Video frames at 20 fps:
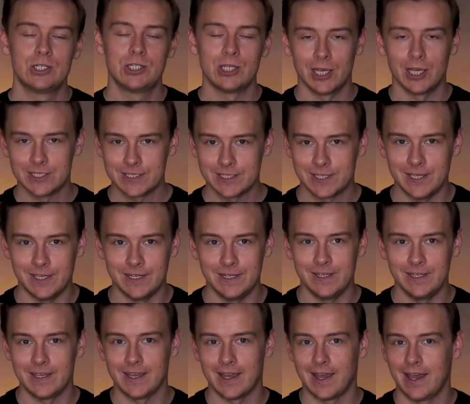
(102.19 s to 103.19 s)
Just
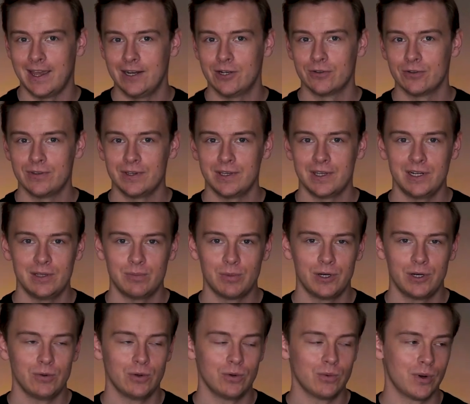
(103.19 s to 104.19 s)
kidding. I don't think
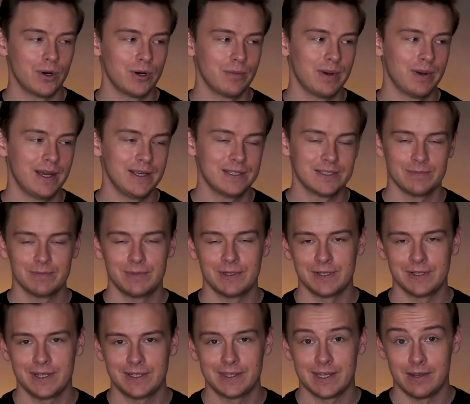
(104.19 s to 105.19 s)
anybody would want to buy something
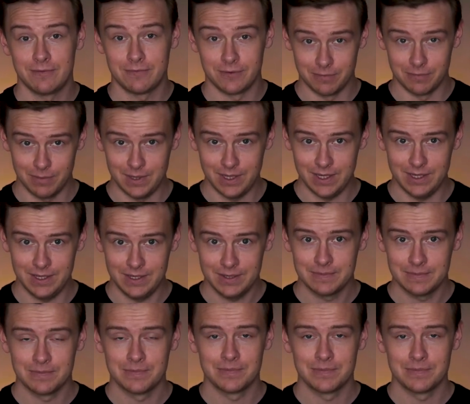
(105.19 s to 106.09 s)
like that from me.